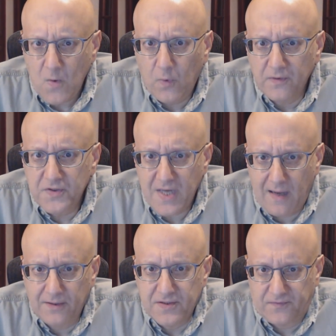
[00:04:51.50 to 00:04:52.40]
one of the
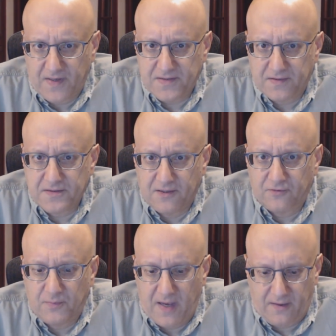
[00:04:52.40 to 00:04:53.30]
challenges facing the
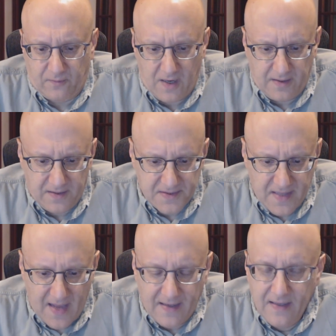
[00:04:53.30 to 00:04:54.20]
central bank, right, is
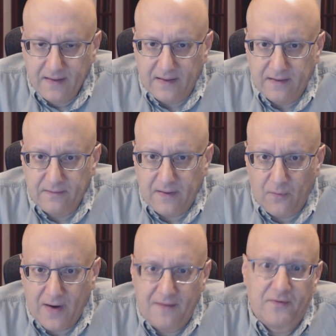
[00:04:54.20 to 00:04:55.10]
that
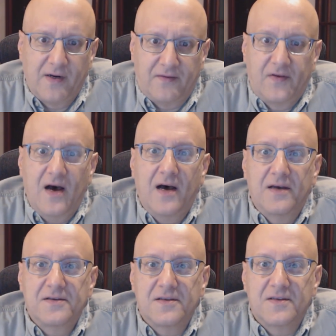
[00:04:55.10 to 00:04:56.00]
whatever it
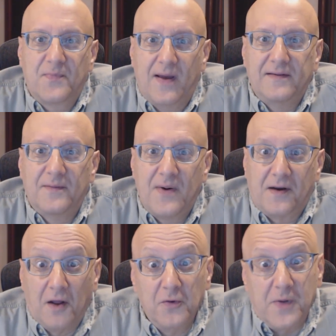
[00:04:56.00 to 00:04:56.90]
does is dependent upon
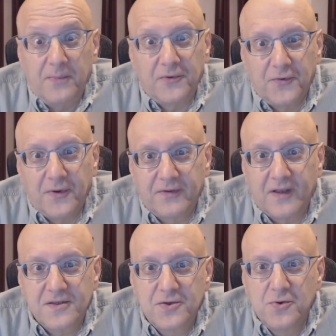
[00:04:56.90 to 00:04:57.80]
other people doing
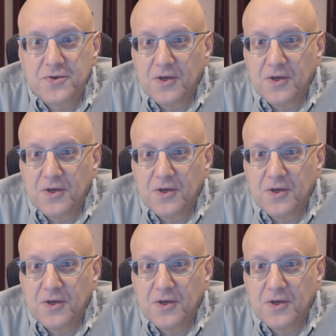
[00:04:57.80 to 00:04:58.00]
things too.